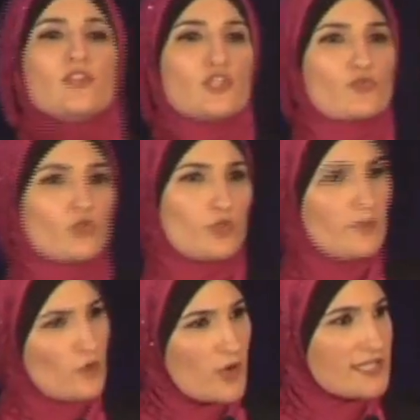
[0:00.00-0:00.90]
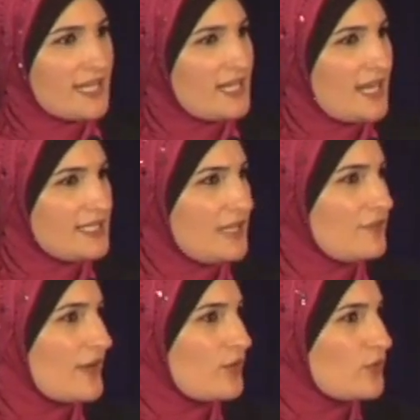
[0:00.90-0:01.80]
this room. Of course, I didn't
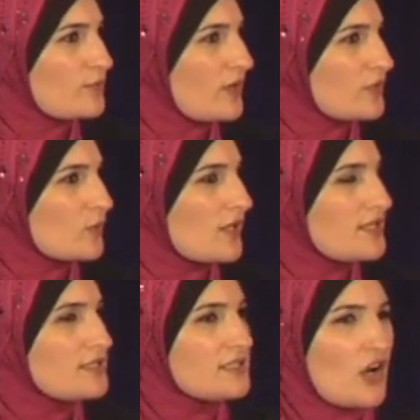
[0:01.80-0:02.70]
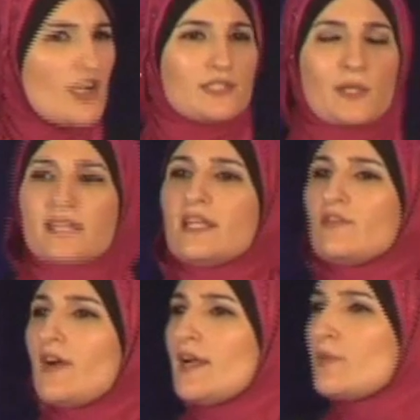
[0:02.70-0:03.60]
identify who the brother was. It's hard to
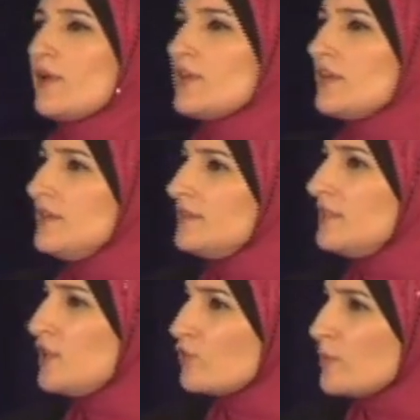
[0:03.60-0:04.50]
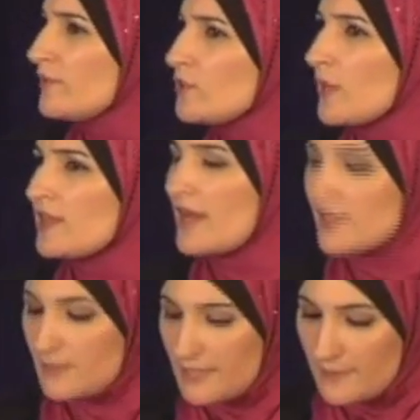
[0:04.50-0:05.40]
identify a brother in a room of
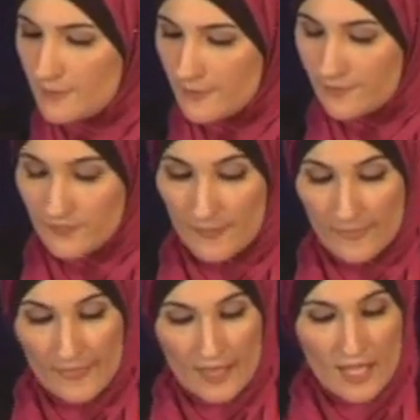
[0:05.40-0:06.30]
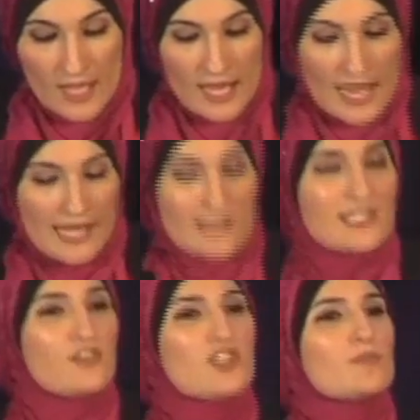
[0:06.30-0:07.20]
20,000 people. And I
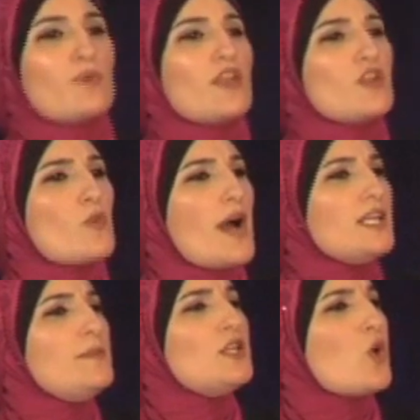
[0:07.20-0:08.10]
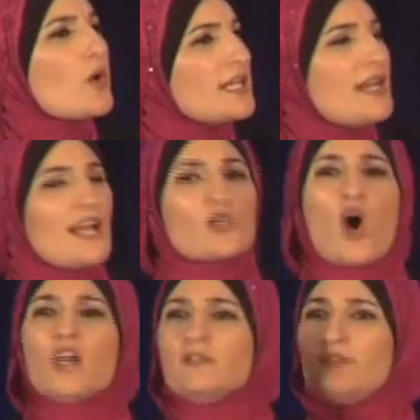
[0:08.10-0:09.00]
said, this brother wanted me to organize
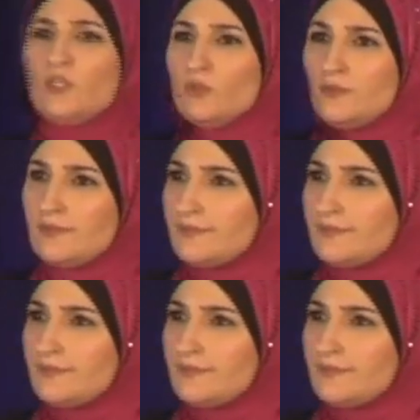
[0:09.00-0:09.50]
all of you